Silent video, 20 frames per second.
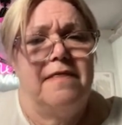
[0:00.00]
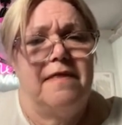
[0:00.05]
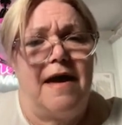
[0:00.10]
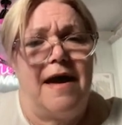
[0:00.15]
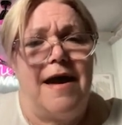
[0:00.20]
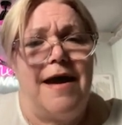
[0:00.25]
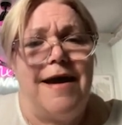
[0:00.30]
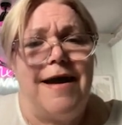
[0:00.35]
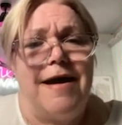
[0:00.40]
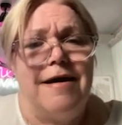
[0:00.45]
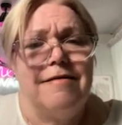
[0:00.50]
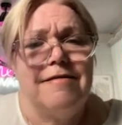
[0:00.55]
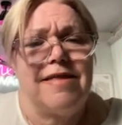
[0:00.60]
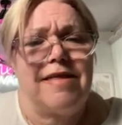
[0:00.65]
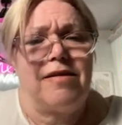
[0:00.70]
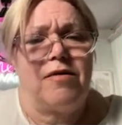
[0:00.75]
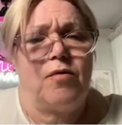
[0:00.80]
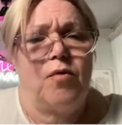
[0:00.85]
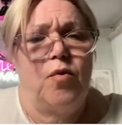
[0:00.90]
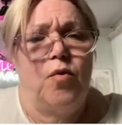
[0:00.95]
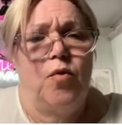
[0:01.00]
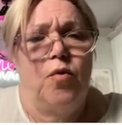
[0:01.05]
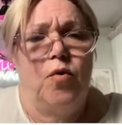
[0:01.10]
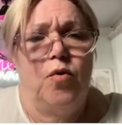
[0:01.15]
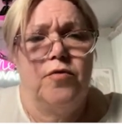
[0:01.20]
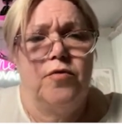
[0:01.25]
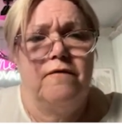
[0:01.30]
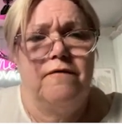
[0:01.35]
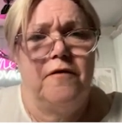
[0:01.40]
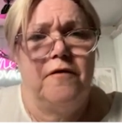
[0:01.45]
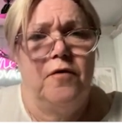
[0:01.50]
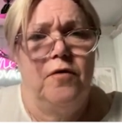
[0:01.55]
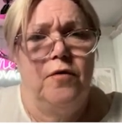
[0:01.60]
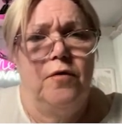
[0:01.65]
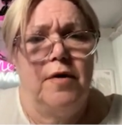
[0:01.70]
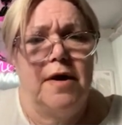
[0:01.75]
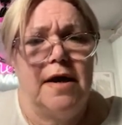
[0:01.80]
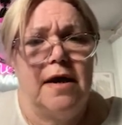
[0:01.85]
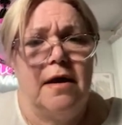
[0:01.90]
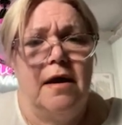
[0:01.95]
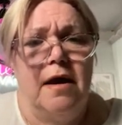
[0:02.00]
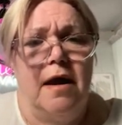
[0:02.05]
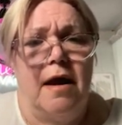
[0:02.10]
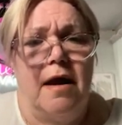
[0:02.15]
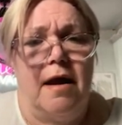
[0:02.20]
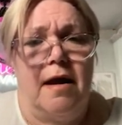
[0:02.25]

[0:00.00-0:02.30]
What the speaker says: the house or the flooring,